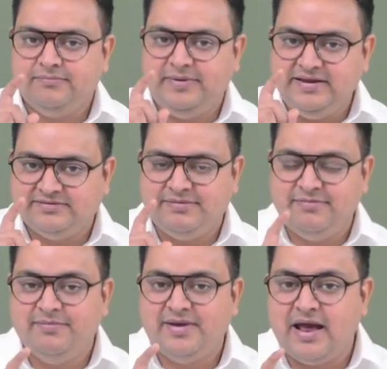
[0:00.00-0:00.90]
Please
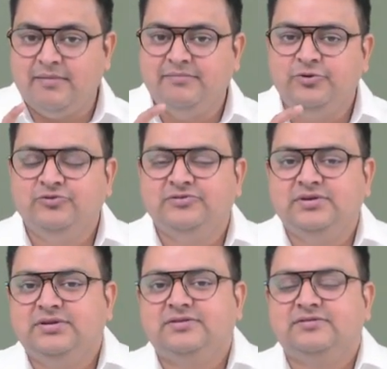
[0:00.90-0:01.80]
remember, I'm
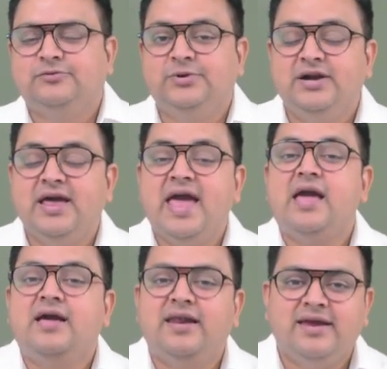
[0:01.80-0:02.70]
using this word
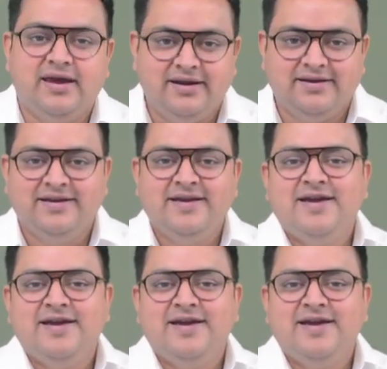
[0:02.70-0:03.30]
aggregate.